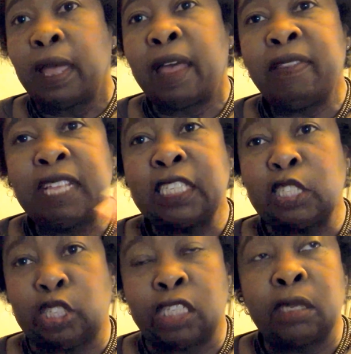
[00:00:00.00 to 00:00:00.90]
And this
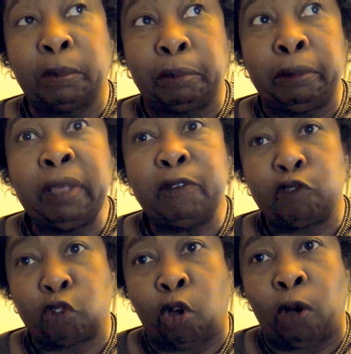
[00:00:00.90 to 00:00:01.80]
is just a brief
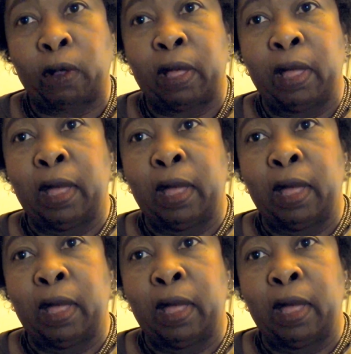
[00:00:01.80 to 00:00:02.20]
talk.